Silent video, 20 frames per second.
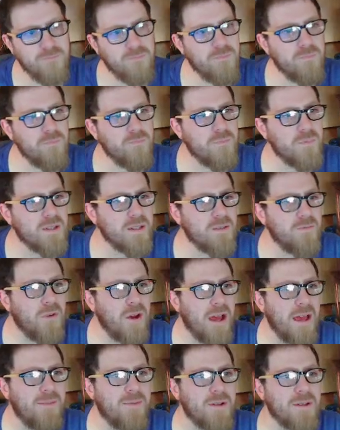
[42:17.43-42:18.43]

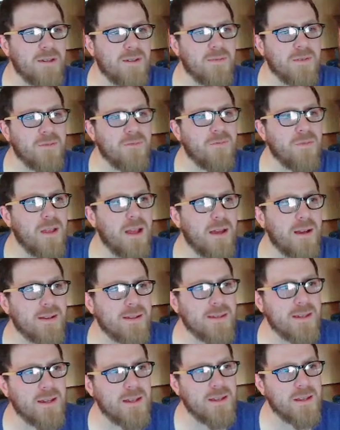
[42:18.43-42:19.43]
Survivors of the
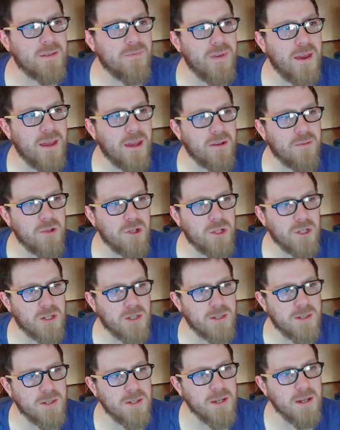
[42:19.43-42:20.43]
Flux and the
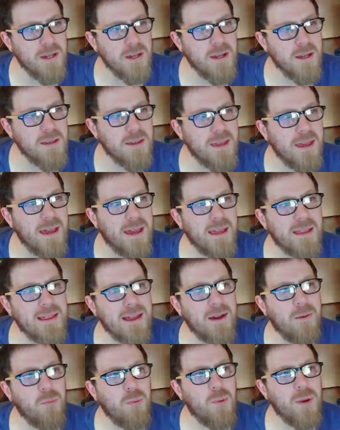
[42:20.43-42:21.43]
Vanquishers. Yeah,
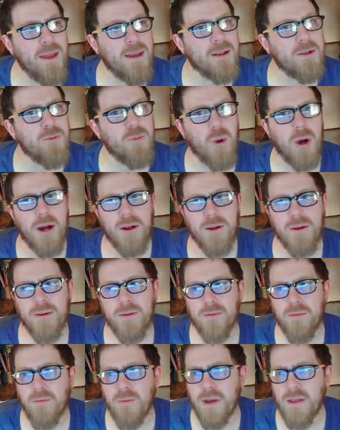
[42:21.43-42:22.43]
that weird
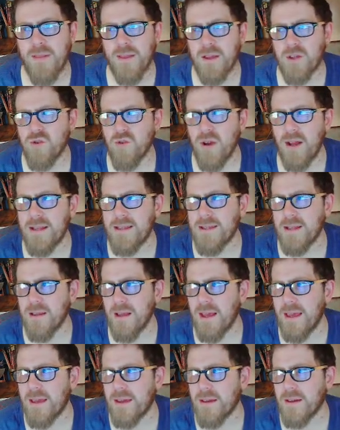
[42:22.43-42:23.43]
one where they tried to,
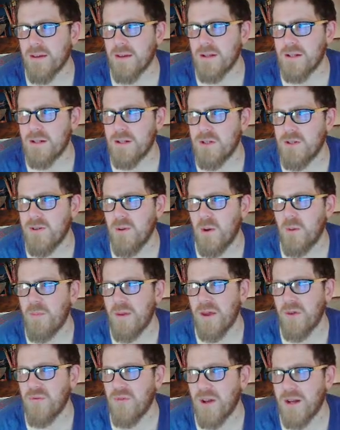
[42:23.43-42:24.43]
like, do a
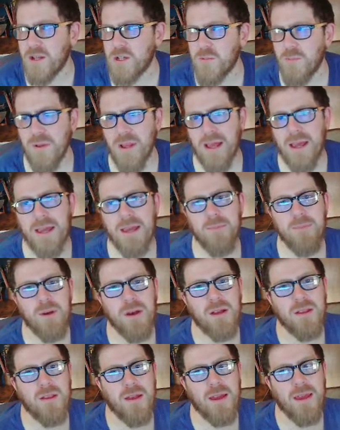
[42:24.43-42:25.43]
big finish play,
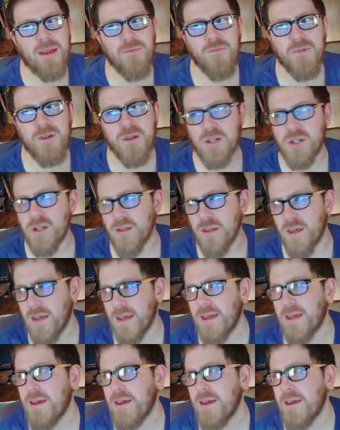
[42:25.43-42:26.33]
but, like, visually.